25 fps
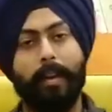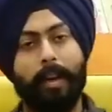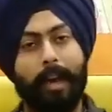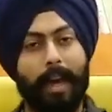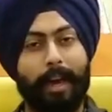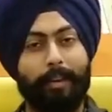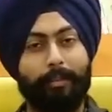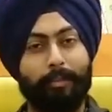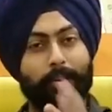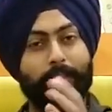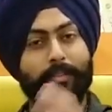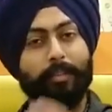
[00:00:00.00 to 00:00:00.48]

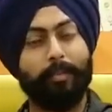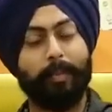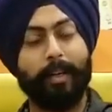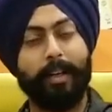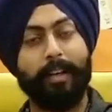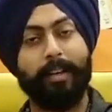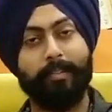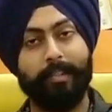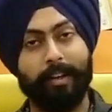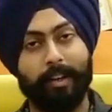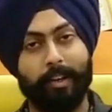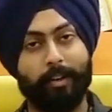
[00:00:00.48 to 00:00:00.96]
Have you ever
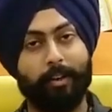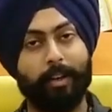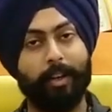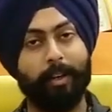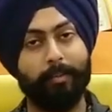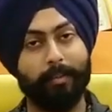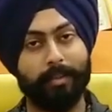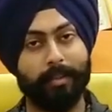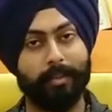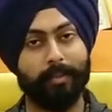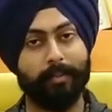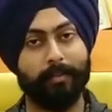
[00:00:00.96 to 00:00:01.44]
played video
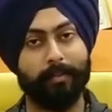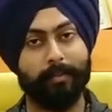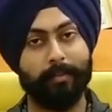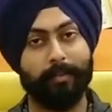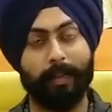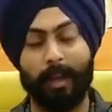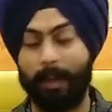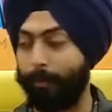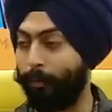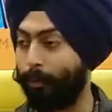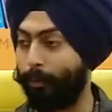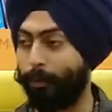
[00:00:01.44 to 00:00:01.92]
games?
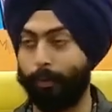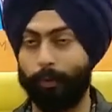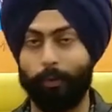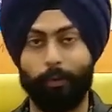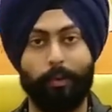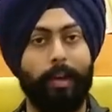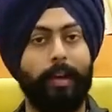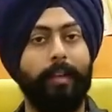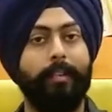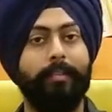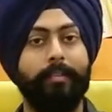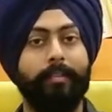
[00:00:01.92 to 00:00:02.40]
I'm sure
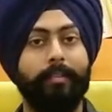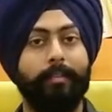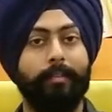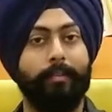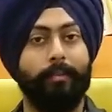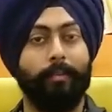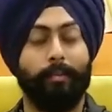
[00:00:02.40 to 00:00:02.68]
you have.